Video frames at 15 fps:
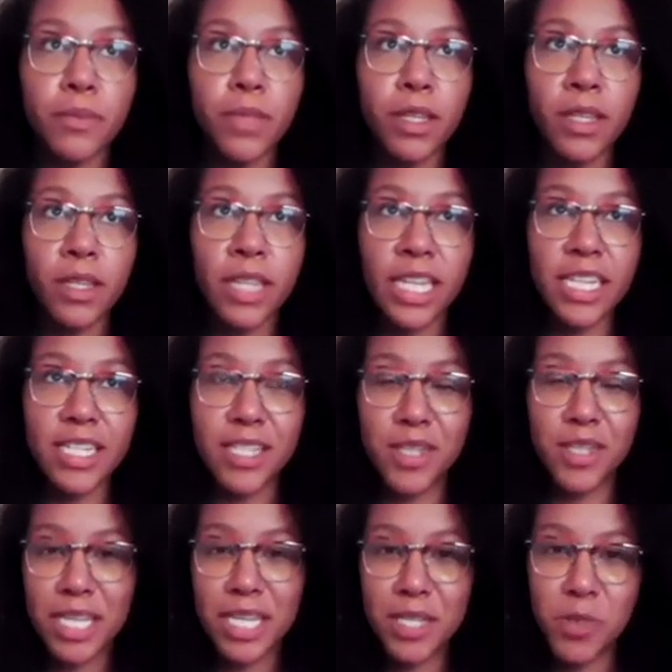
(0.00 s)
these
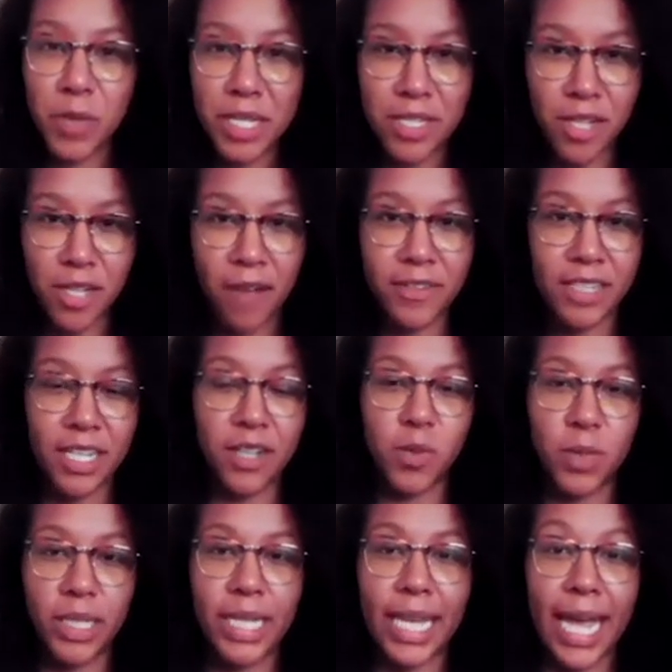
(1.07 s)
3 soft skills
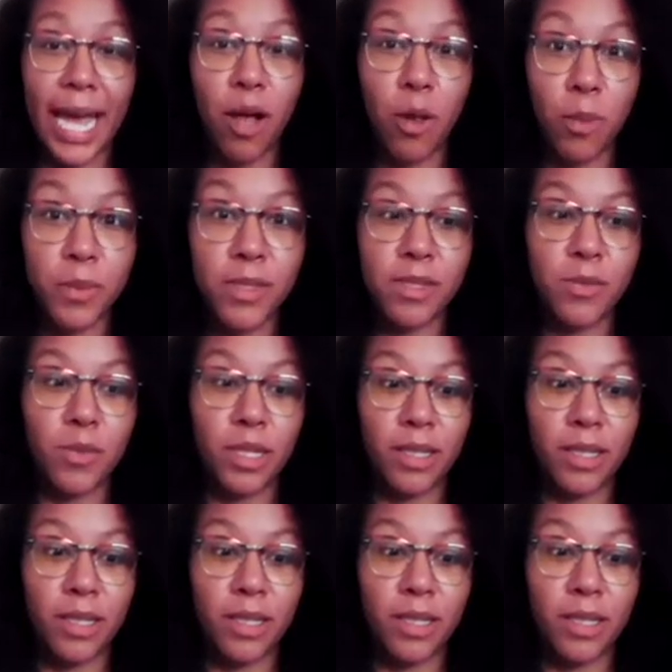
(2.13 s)
really helped